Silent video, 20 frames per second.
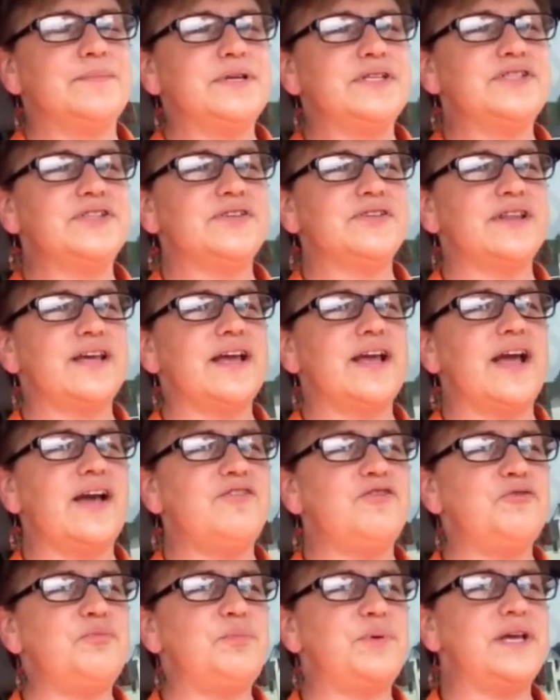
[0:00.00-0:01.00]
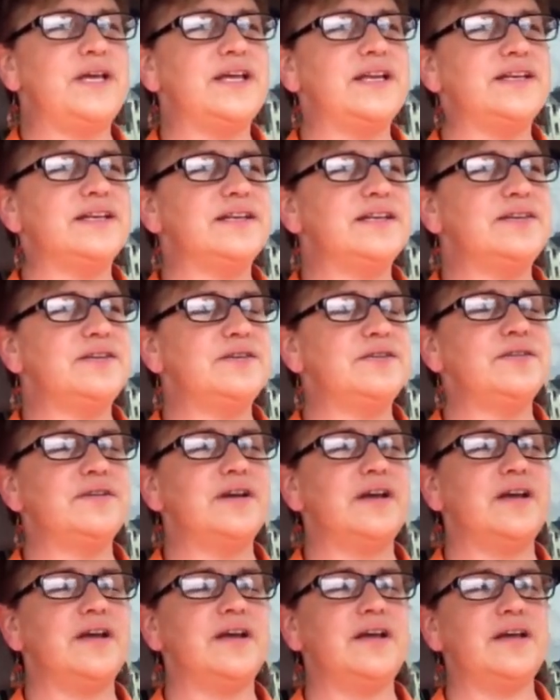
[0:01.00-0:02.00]
So they have
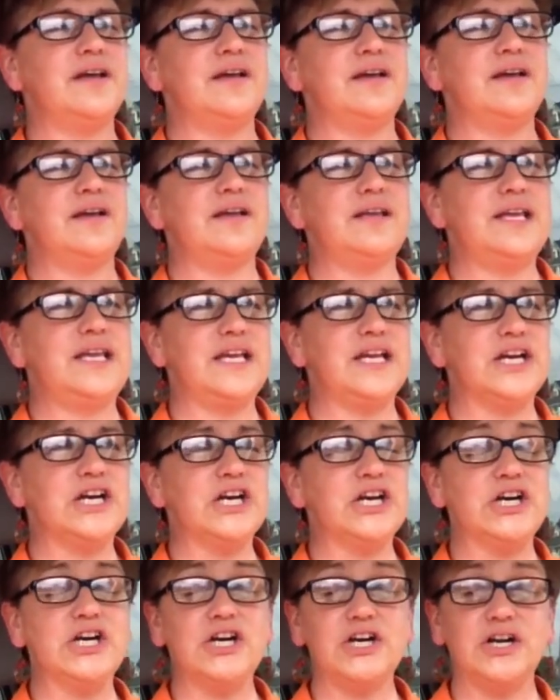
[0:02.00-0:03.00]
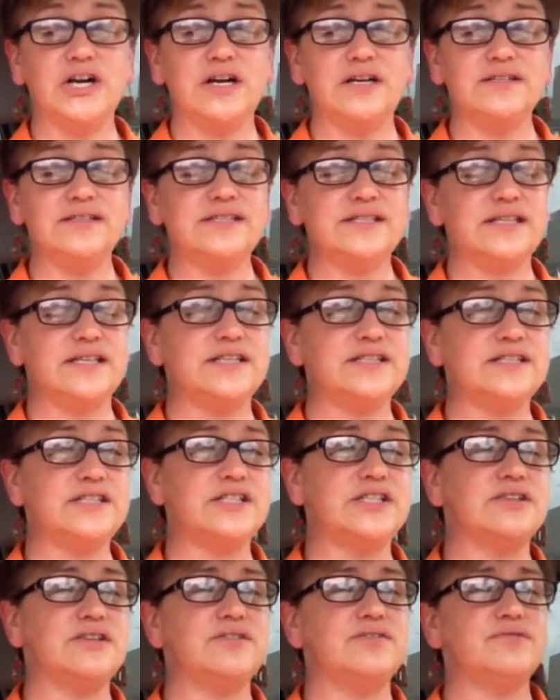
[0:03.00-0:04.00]
been here
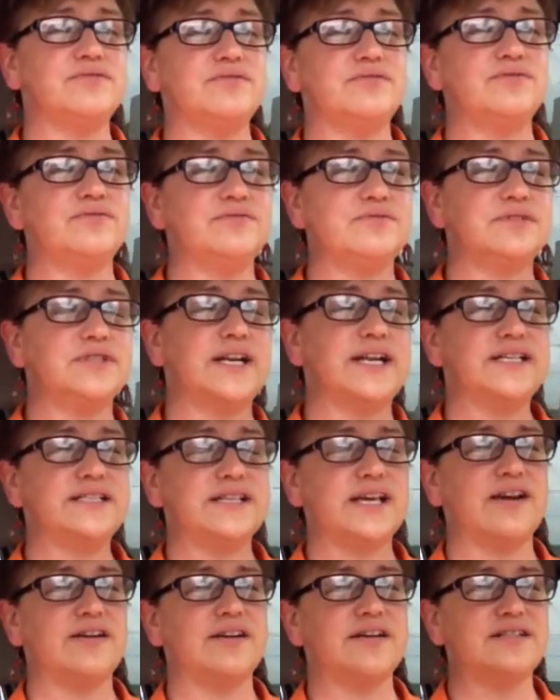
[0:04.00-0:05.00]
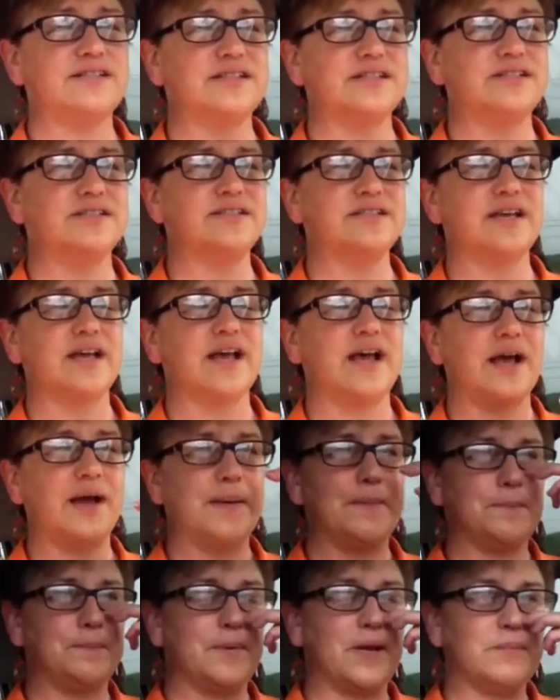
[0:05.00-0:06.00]
since today's Saturday, since
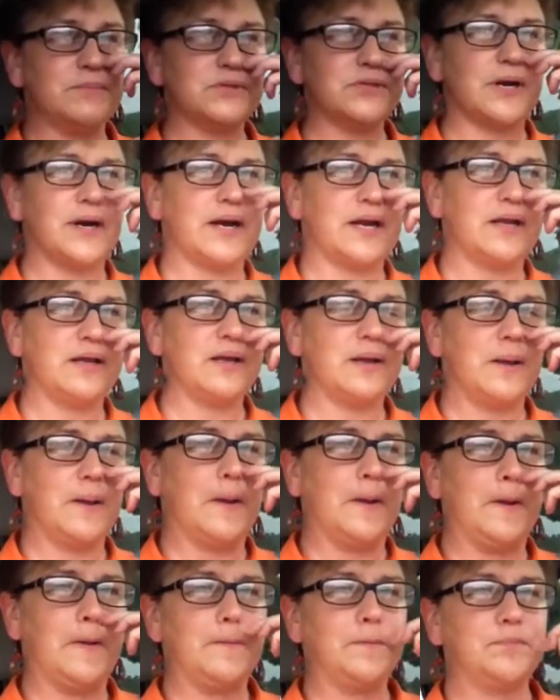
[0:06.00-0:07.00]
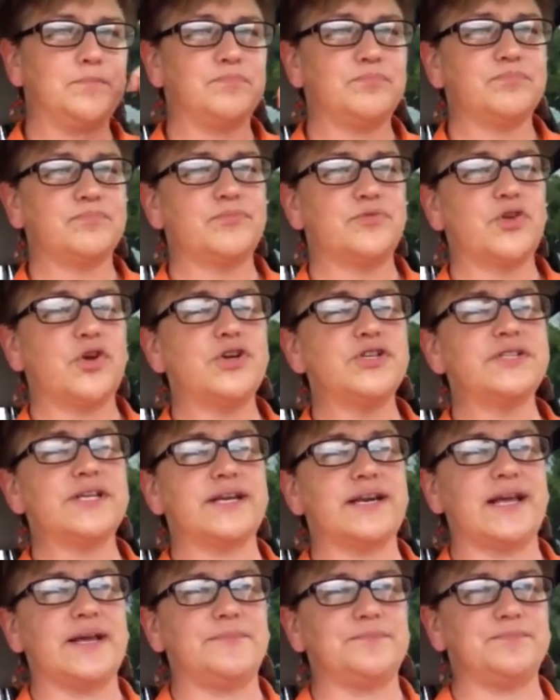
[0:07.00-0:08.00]
I'm sorry, Thursday
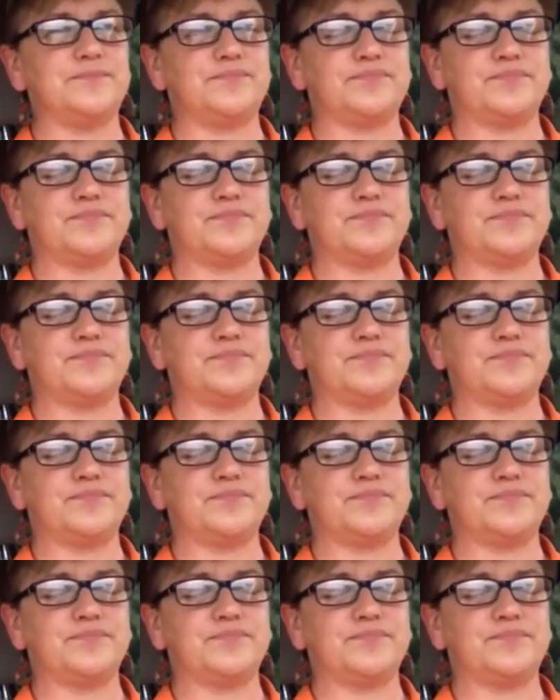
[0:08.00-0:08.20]
night,